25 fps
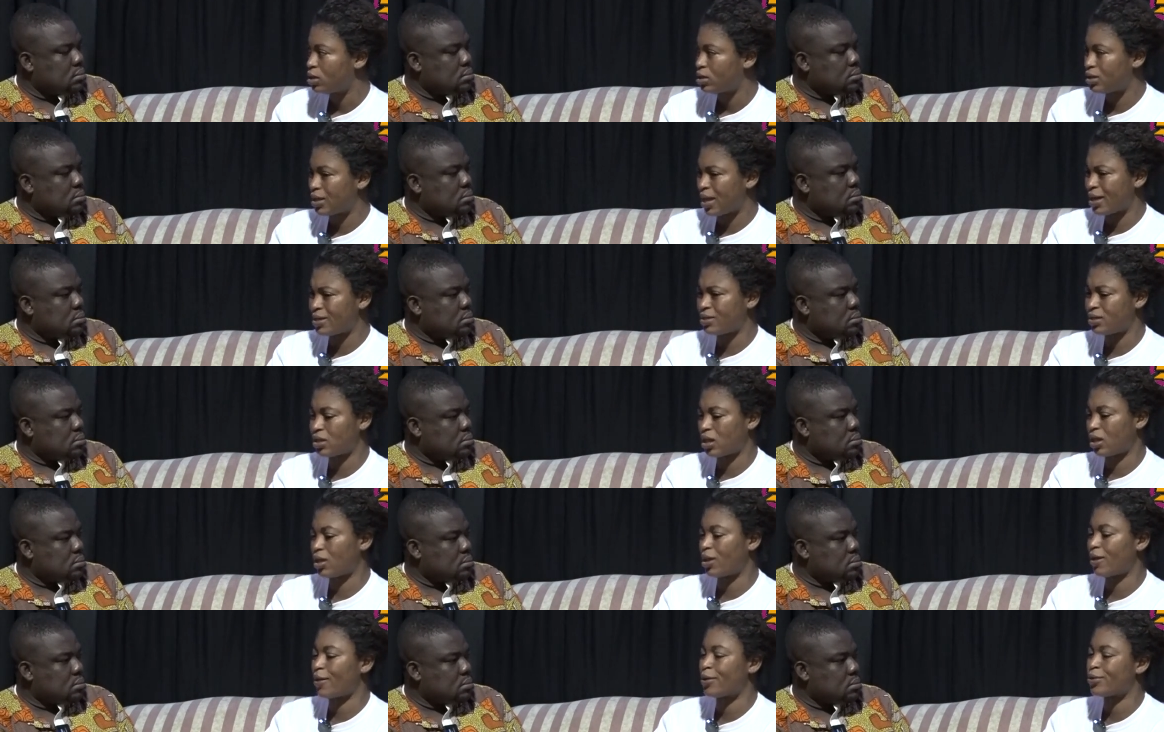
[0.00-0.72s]
Speaker 1: There is a
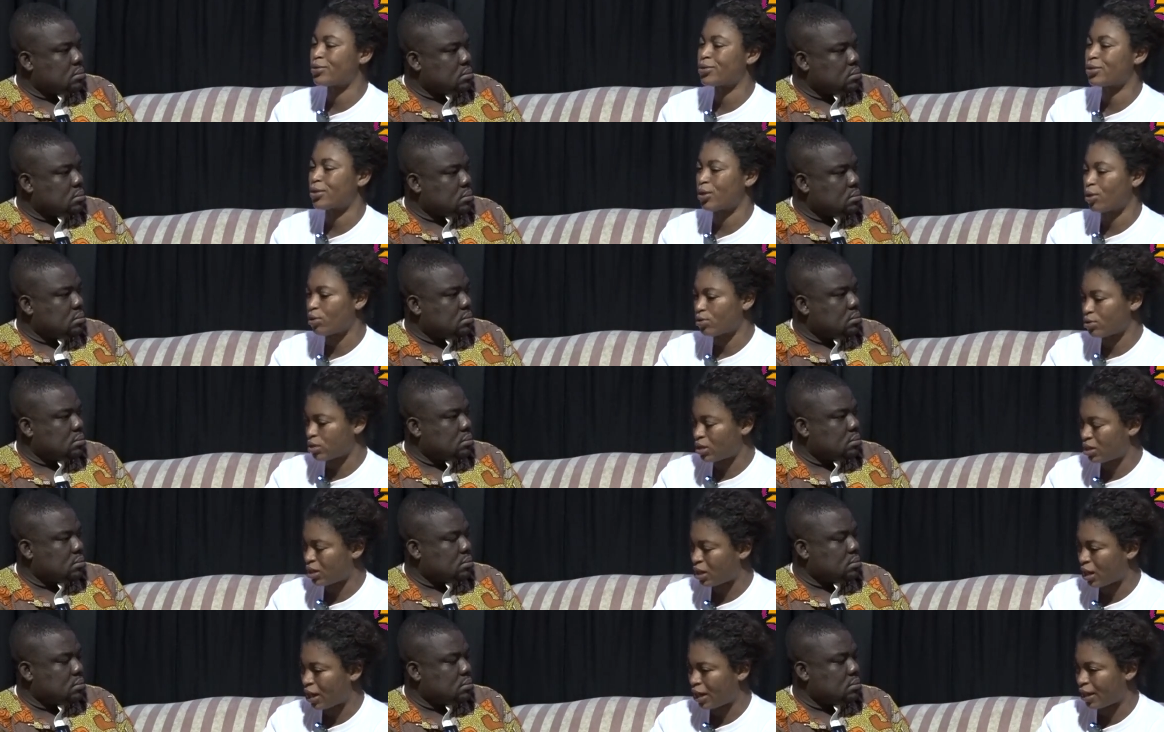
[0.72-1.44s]
girls, girls,
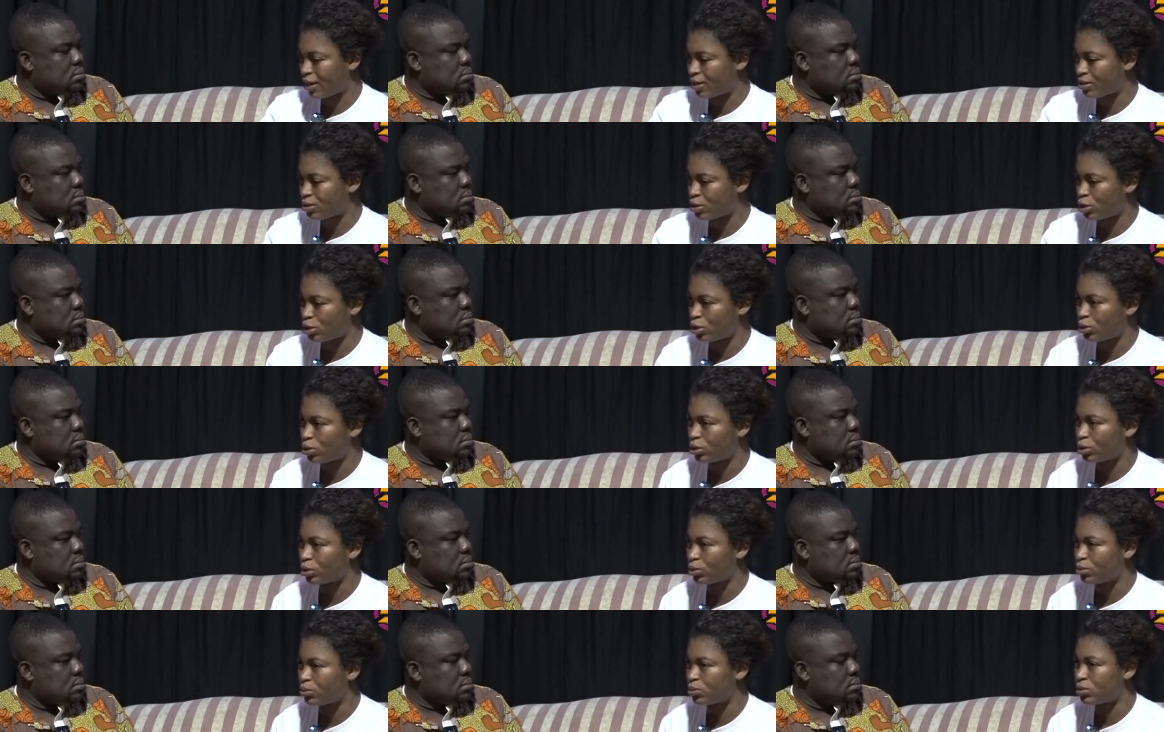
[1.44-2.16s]
and I at you
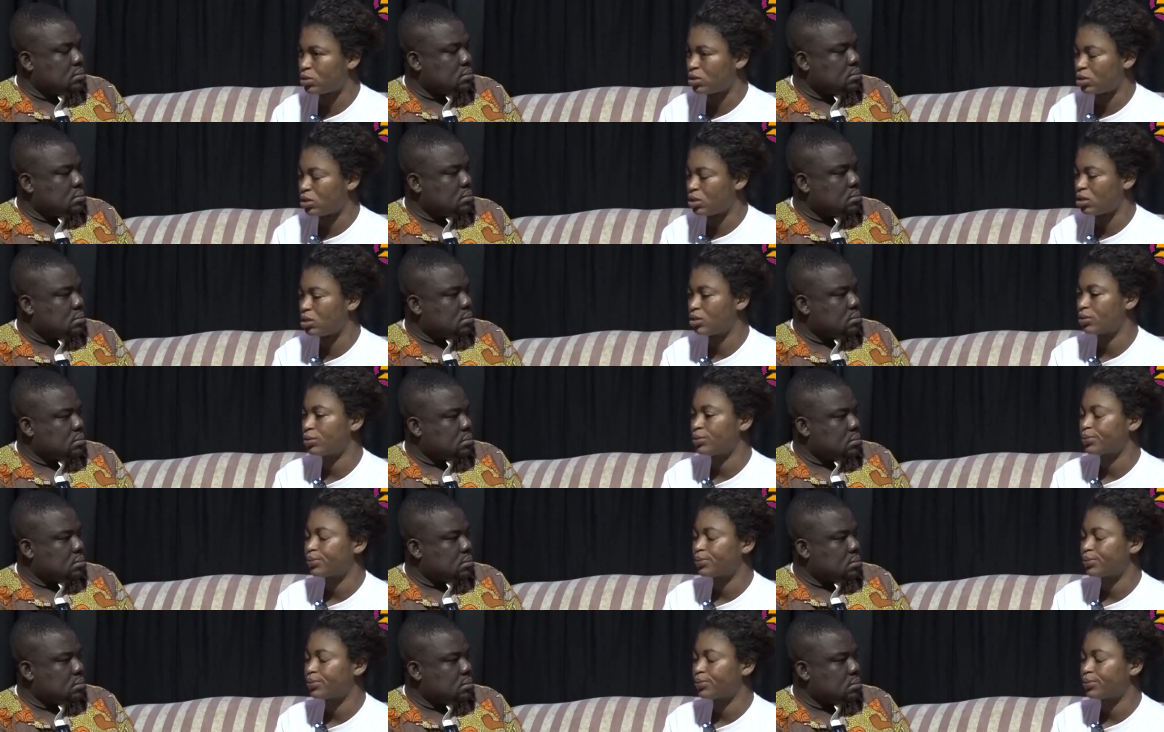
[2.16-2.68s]
on them tea.